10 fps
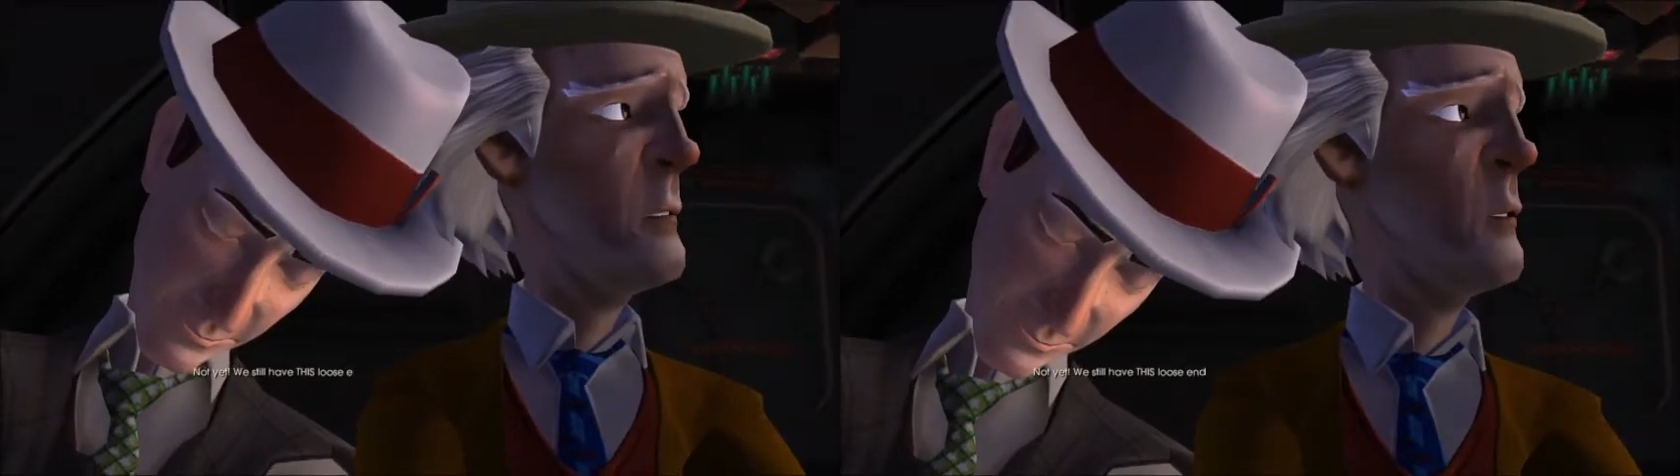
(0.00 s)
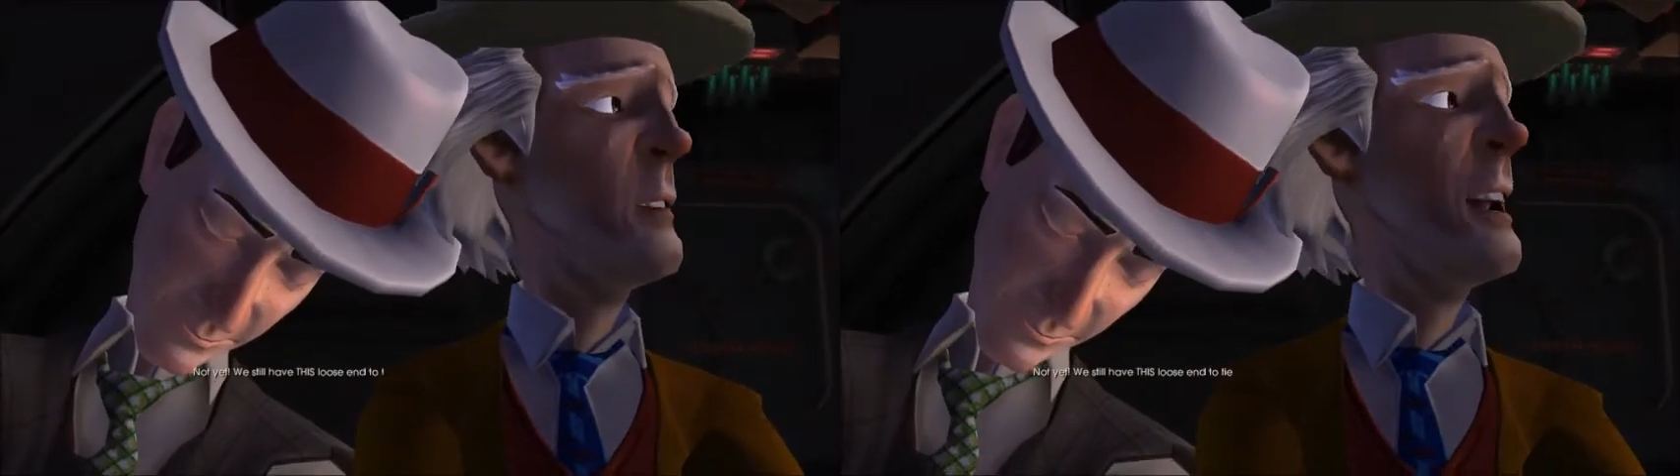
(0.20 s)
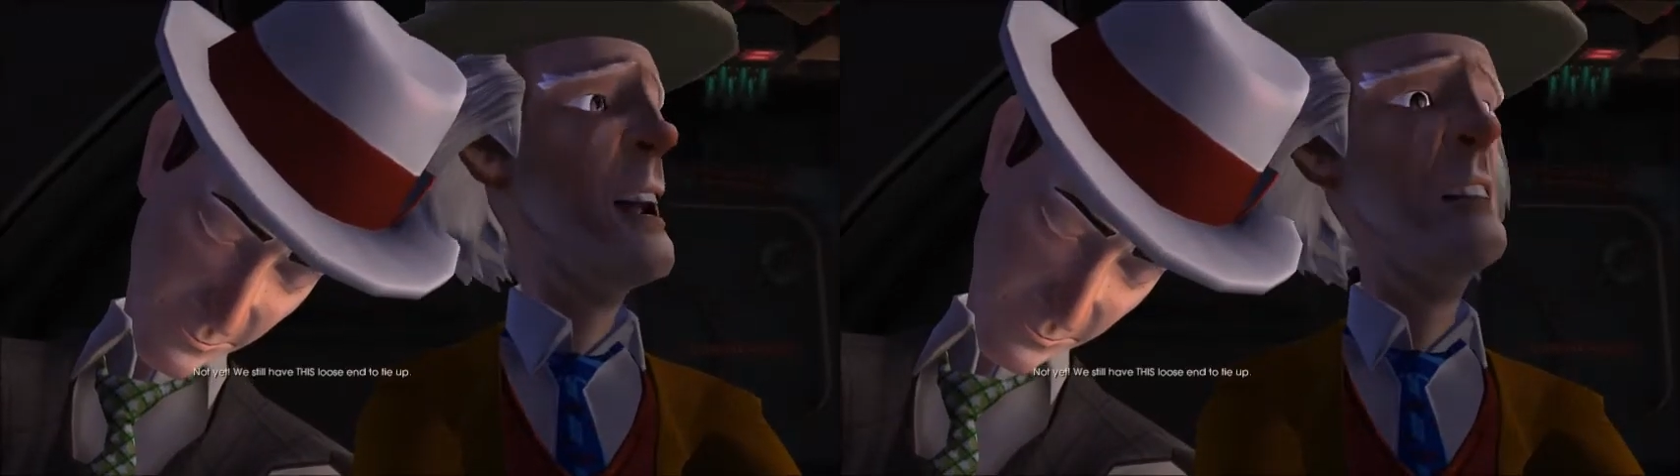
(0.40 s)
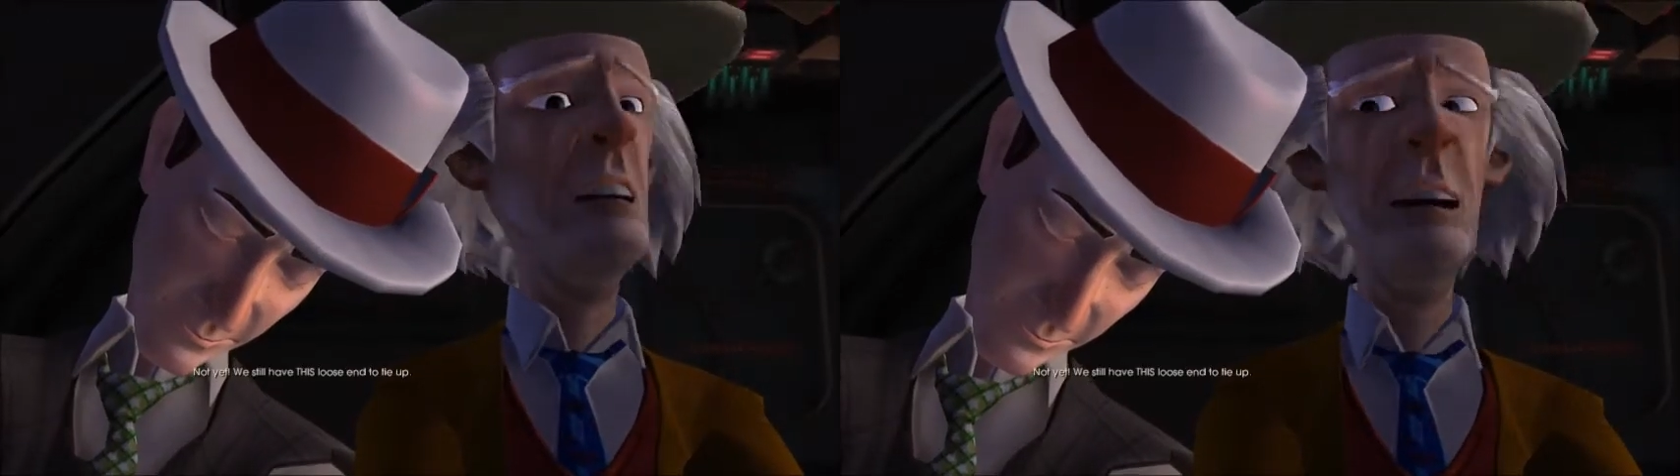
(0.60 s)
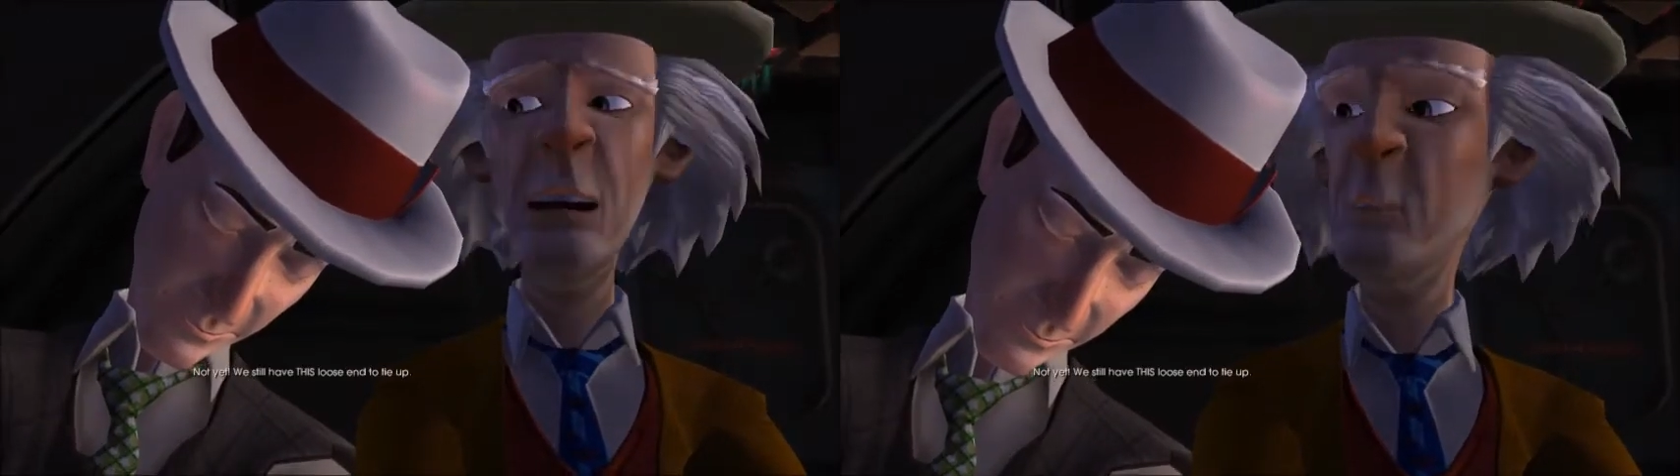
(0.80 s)
We still
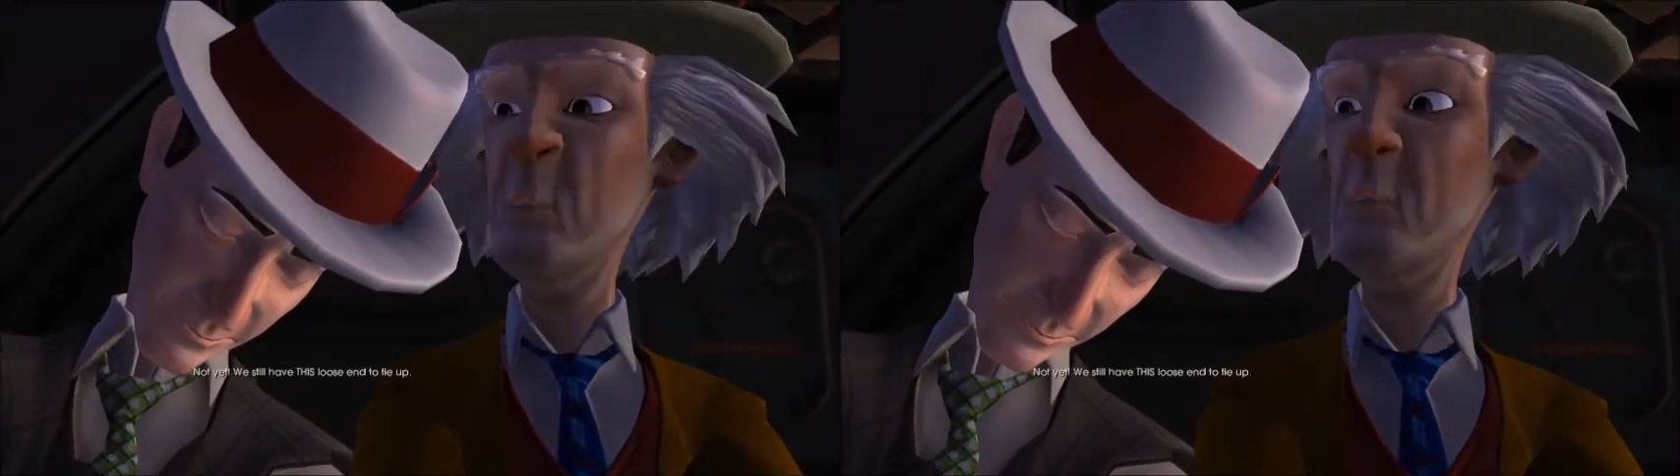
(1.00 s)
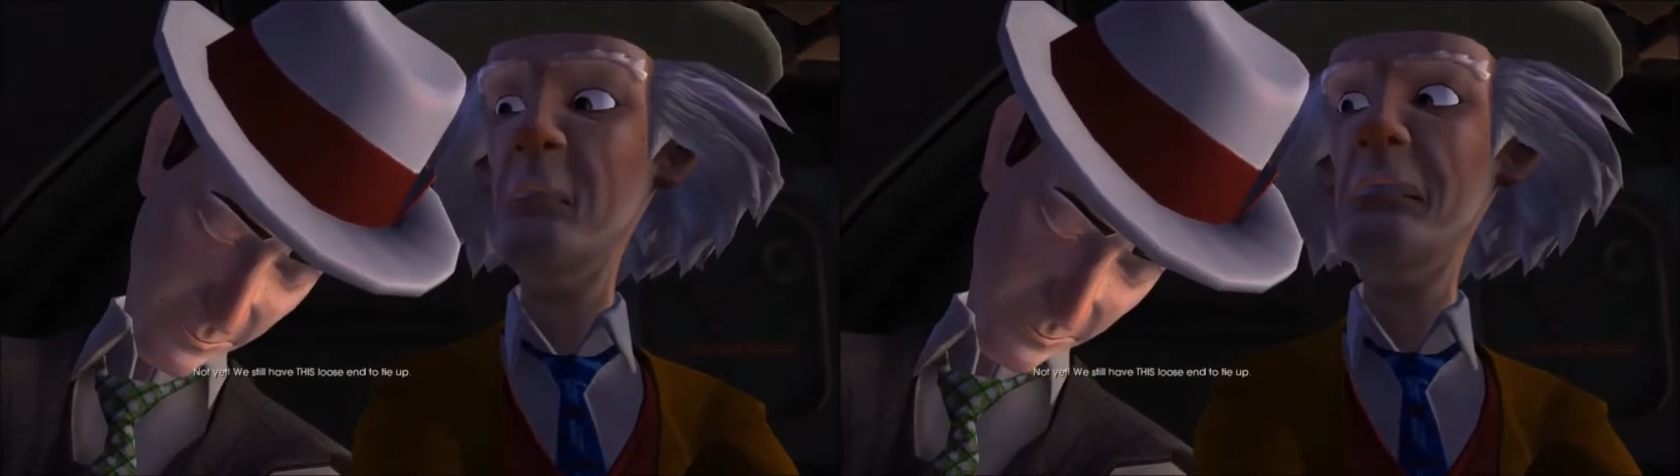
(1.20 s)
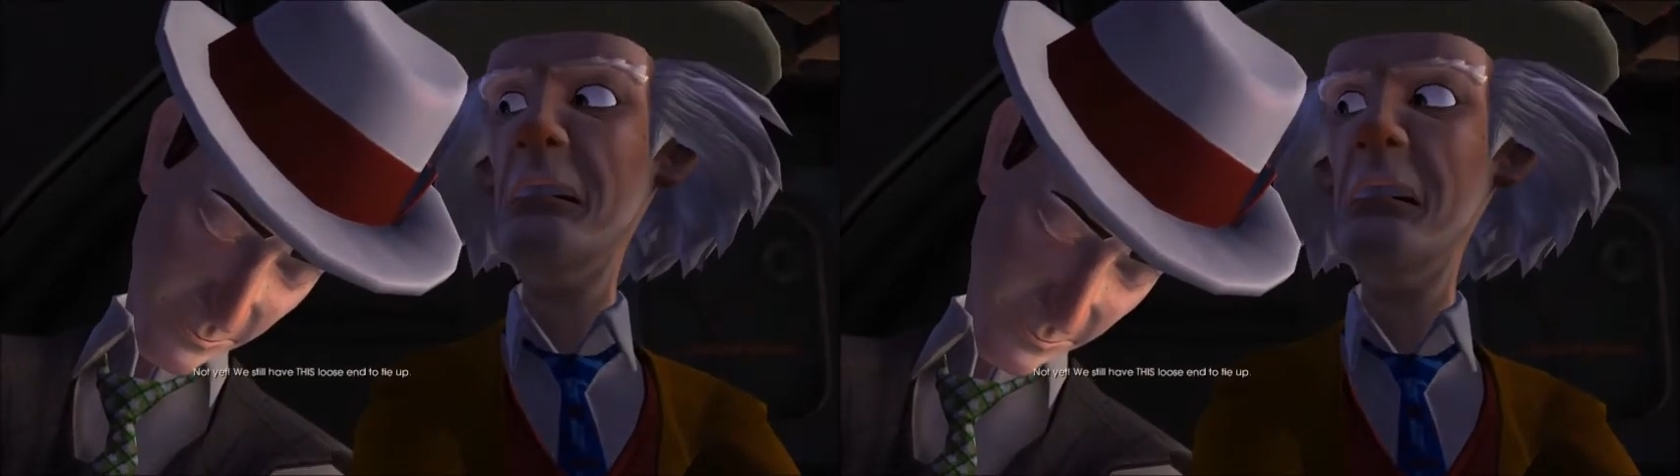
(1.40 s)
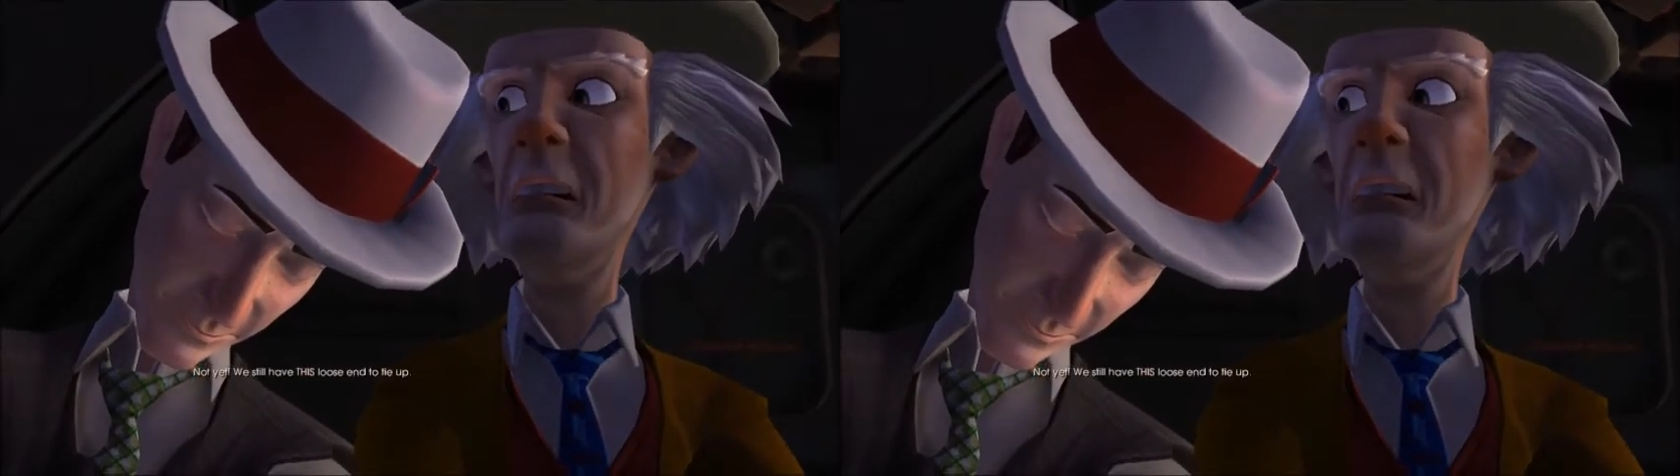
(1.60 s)
have this loose end